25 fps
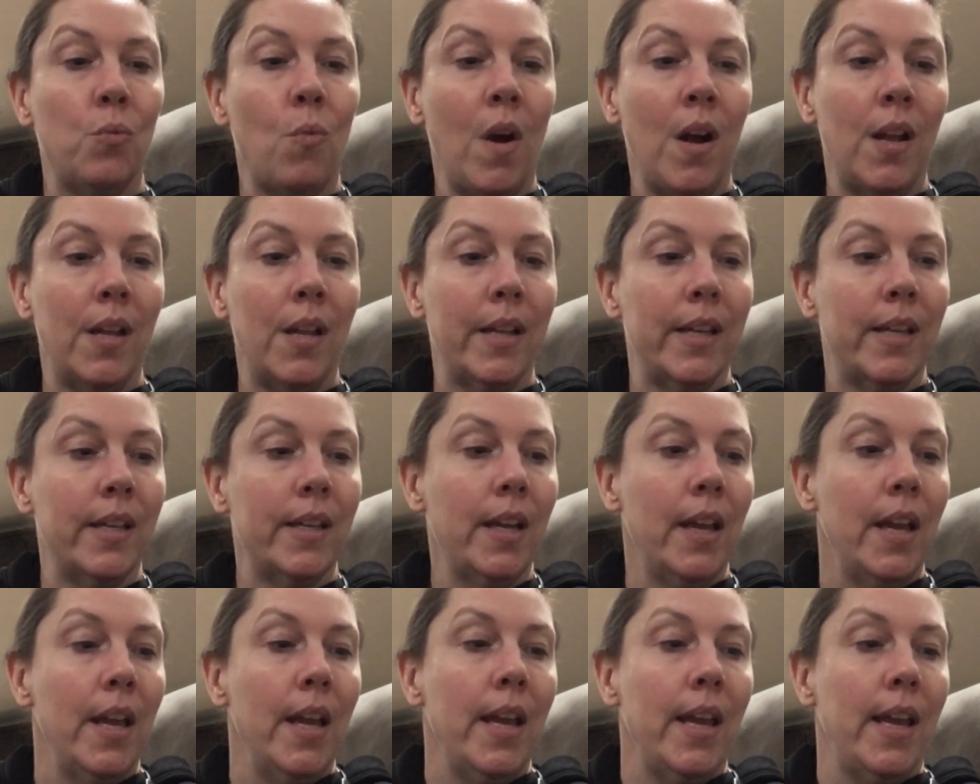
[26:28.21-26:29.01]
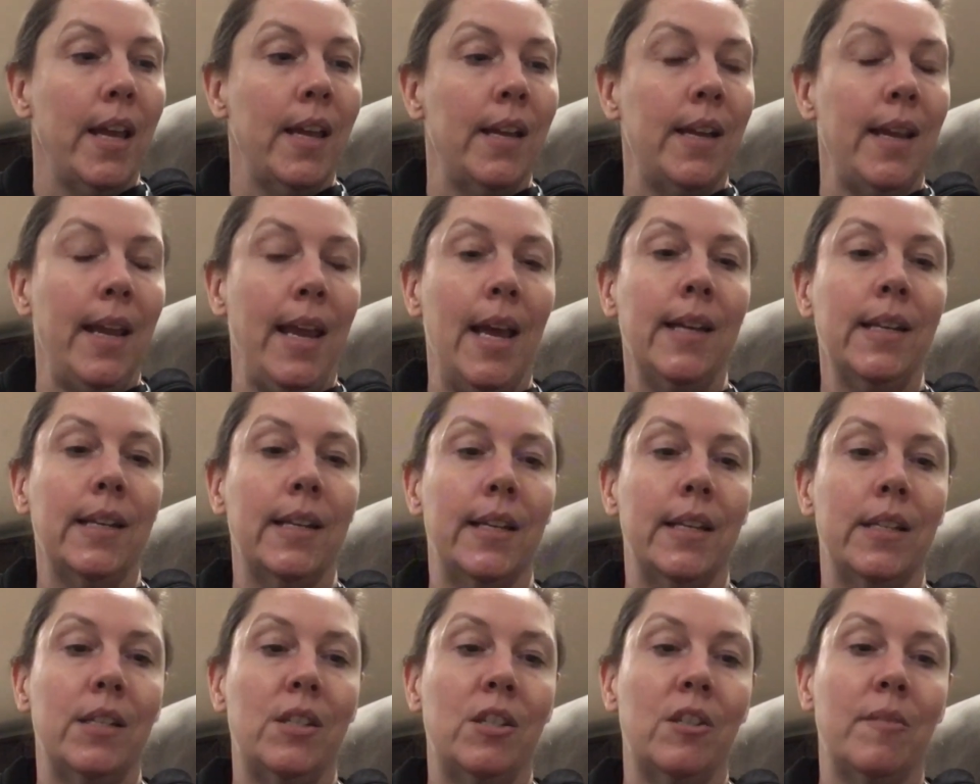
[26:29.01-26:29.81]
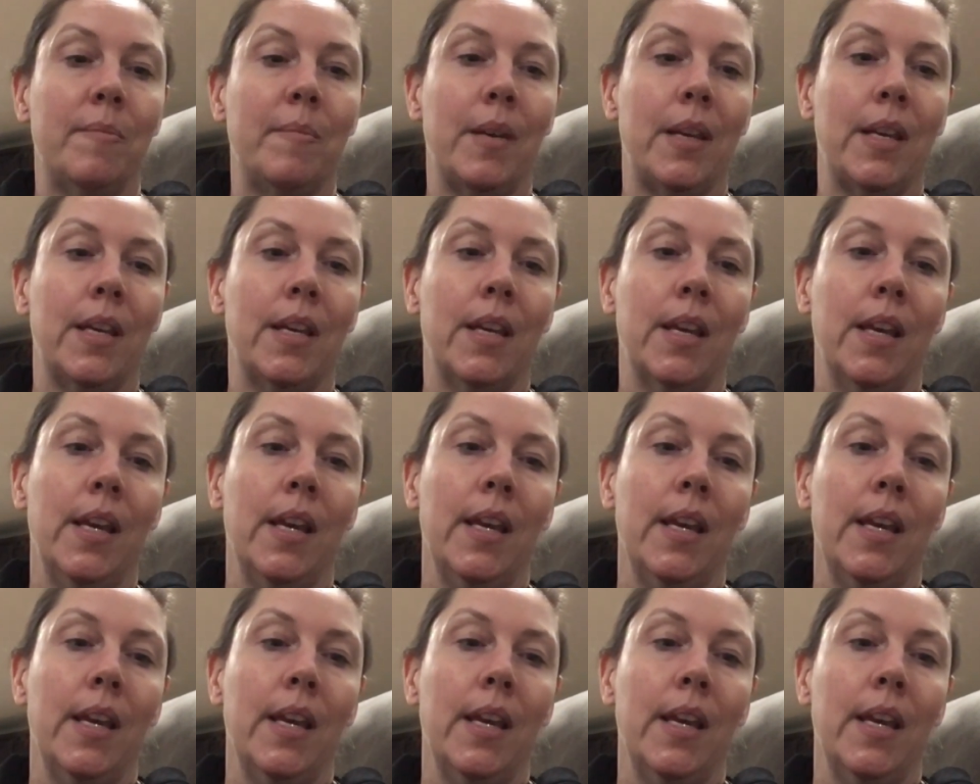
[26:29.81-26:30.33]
wallet and handed it to me.